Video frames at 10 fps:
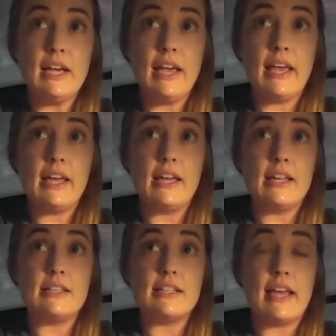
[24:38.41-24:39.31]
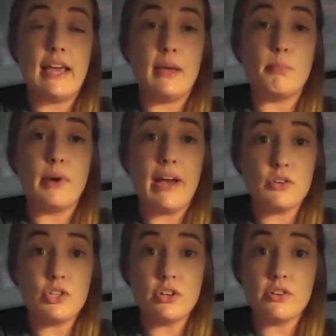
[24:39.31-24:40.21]
and a brown
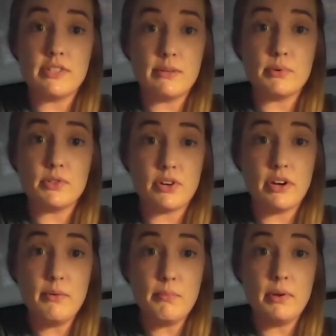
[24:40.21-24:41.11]
sugar simple syrup.